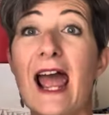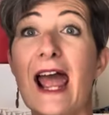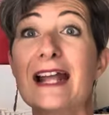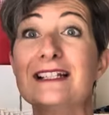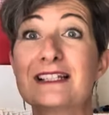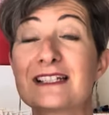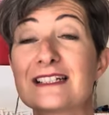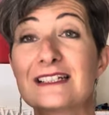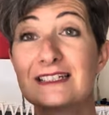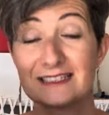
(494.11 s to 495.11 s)
And
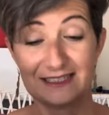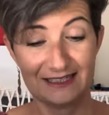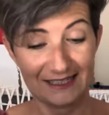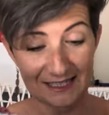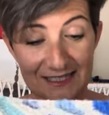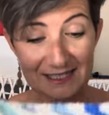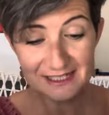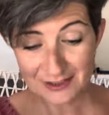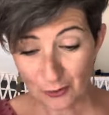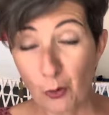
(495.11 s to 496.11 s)
it
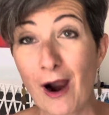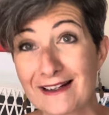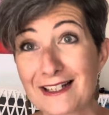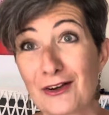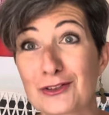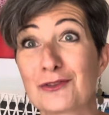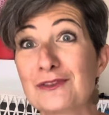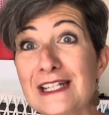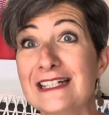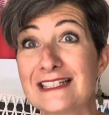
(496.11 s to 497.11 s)
is quite a lot of
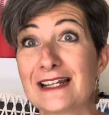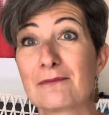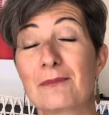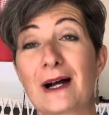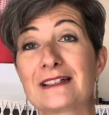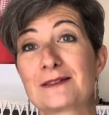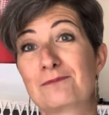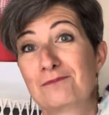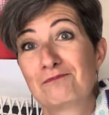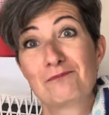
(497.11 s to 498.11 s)
knitting, but
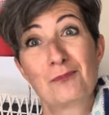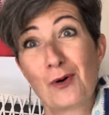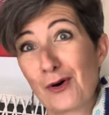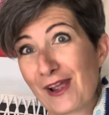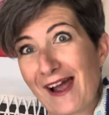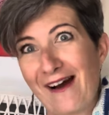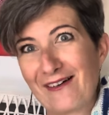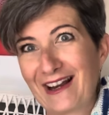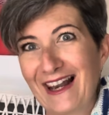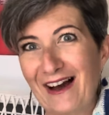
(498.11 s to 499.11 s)
boy, how
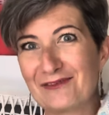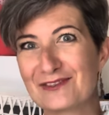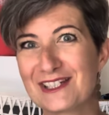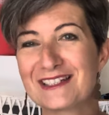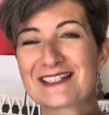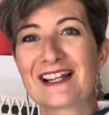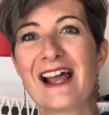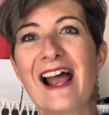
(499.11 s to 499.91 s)
I loved it.